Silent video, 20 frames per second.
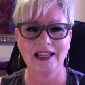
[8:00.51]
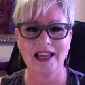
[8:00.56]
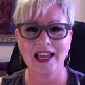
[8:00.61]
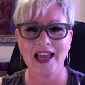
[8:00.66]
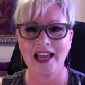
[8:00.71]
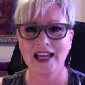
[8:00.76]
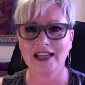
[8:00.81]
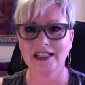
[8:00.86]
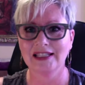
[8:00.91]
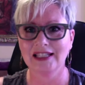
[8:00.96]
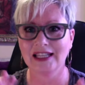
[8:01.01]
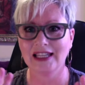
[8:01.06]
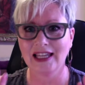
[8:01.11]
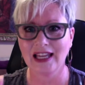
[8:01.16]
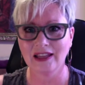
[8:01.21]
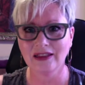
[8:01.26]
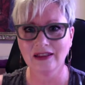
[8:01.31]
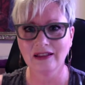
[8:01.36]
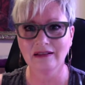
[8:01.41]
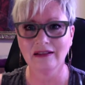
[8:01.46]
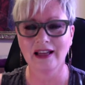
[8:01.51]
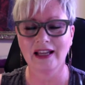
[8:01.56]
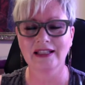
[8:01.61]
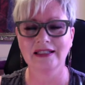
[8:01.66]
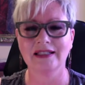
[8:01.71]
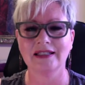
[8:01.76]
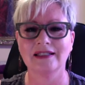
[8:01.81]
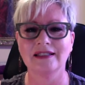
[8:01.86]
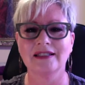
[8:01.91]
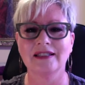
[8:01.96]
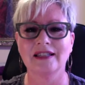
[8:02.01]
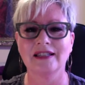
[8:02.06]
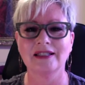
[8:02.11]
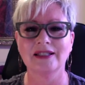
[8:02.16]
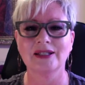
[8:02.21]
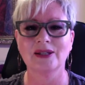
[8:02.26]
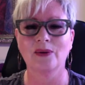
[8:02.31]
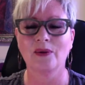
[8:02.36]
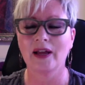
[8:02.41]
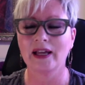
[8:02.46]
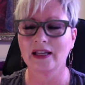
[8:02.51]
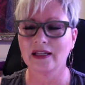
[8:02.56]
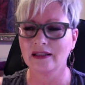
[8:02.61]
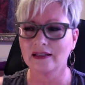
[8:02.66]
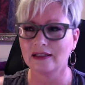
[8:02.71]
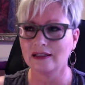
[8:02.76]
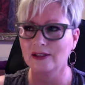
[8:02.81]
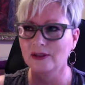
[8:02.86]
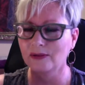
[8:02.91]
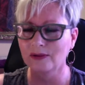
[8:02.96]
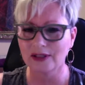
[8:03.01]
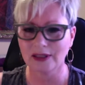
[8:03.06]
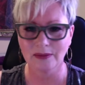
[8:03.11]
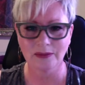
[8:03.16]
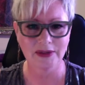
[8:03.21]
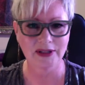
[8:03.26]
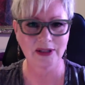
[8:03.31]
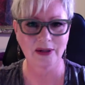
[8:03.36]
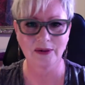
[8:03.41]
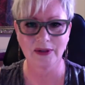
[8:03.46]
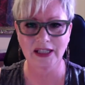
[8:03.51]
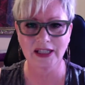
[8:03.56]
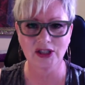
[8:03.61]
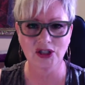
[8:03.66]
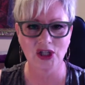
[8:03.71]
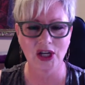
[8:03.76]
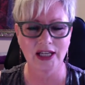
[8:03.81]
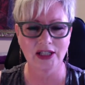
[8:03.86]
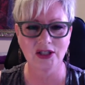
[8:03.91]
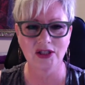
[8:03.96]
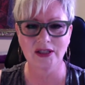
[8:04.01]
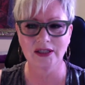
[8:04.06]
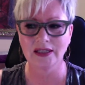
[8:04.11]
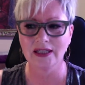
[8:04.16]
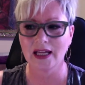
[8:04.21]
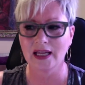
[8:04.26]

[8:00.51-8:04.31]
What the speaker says: and to get the licensing so I could do some zoning changes